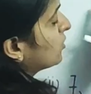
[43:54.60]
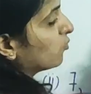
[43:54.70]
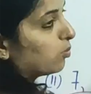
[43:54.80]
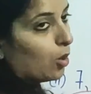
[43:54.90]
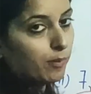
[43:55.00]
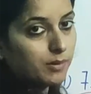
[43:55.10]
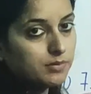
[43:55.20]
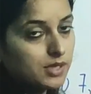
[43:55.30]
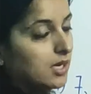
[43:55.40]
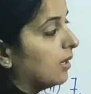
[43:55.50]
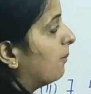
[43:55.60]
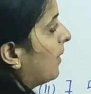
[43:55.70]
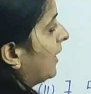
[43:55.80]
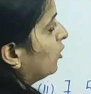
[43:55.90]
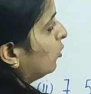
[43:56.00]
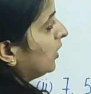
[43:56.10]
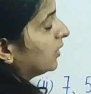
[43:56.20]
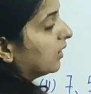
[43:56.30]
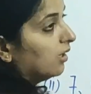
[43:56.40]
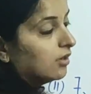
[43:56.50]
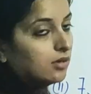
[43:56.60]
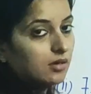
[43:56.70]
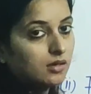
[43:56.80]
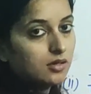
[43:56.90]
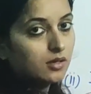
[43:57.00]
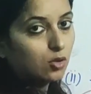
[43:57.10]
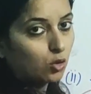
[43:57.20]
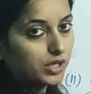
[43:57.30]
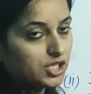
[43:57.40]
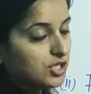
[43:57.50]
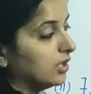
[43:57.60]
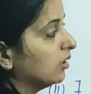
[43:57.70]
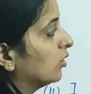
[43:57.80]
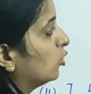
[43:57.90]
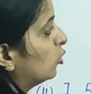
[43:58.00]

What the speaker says: these problems by doing the rotation